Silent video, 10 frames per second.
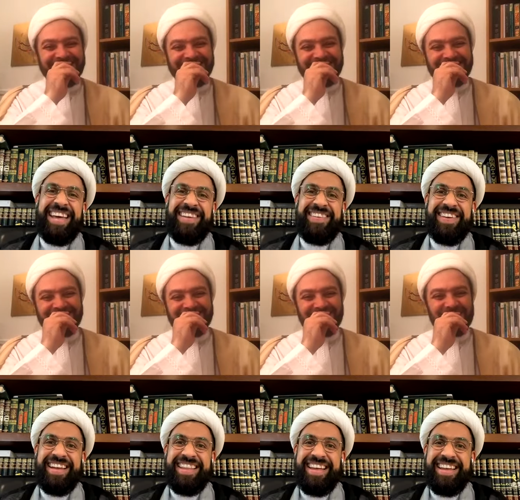
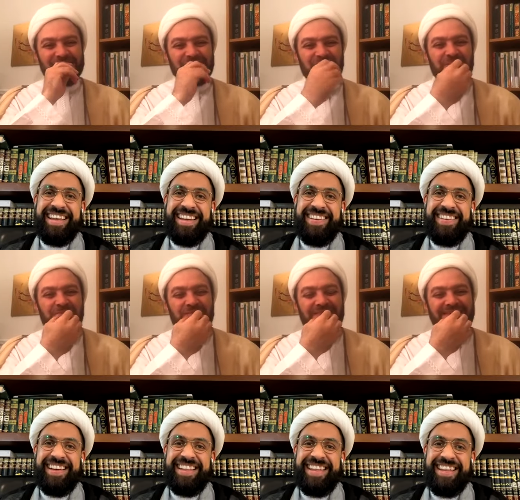Speaker 1: Inshallah.
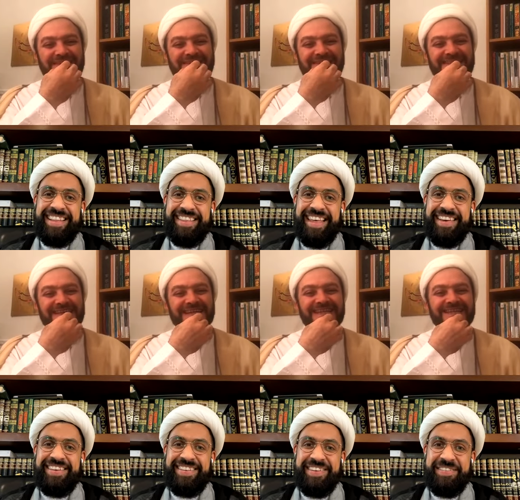Inshallah. Thank
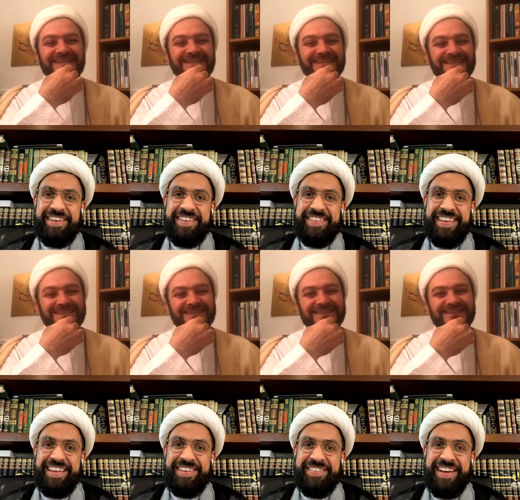you so much, Sheikh,
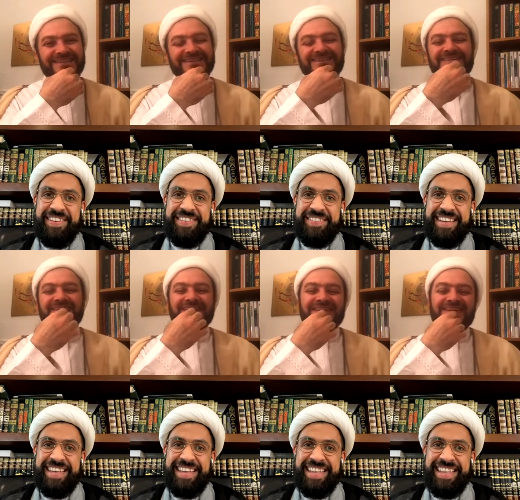for having You're me.
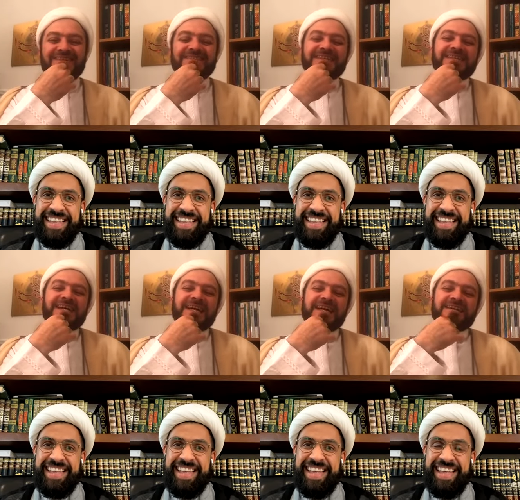welcome.
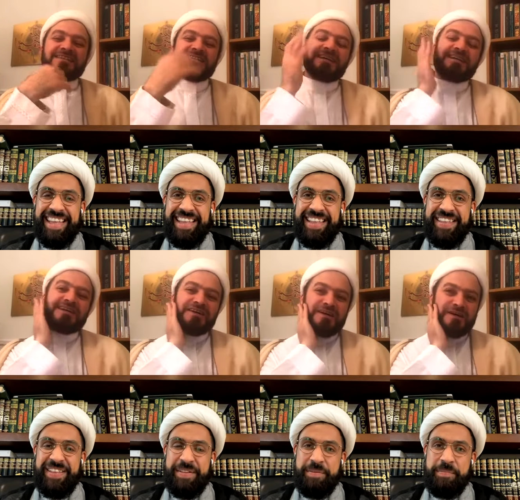
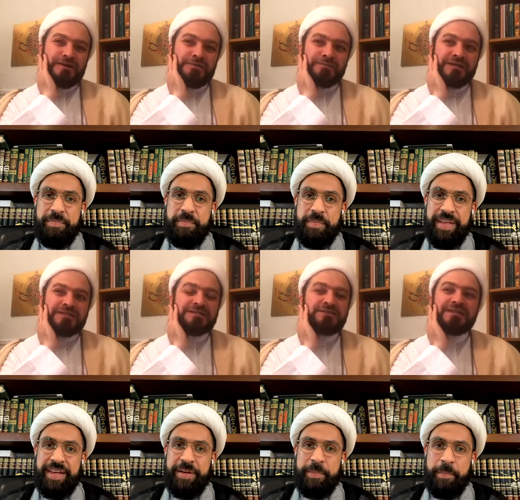
Speaker 2: Uh, um, yeah.
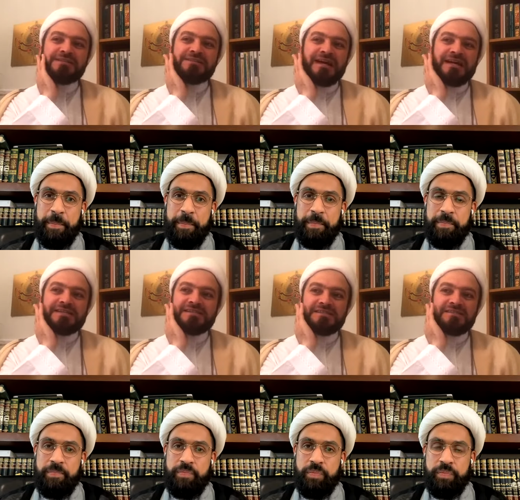I just wanted to
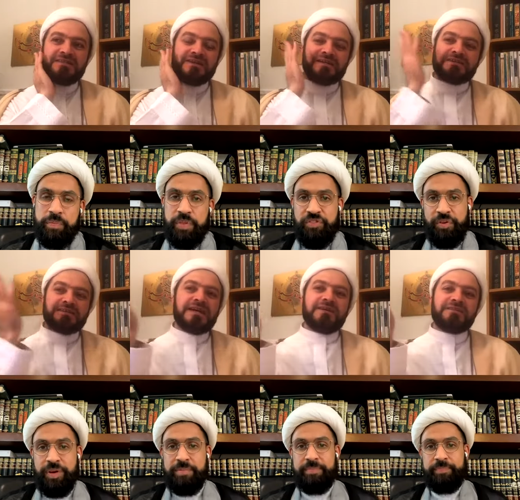ask you, like,
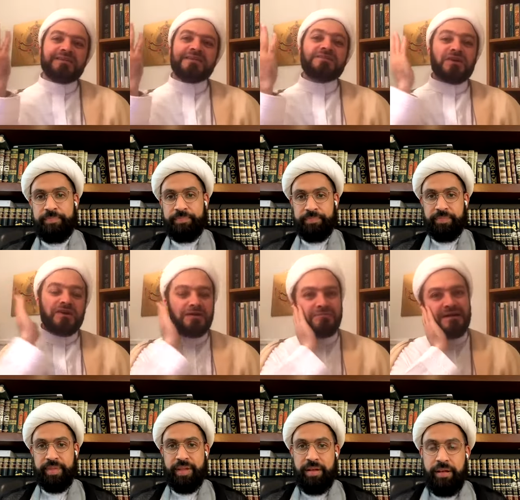sure. yeah, we did
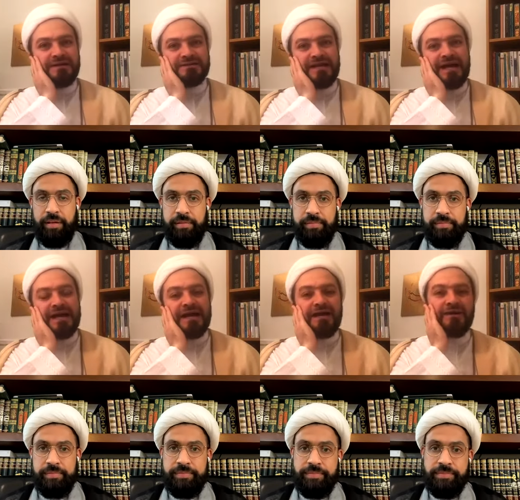talk about
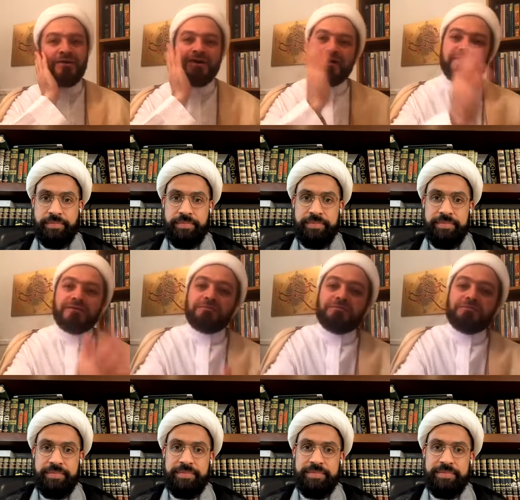how we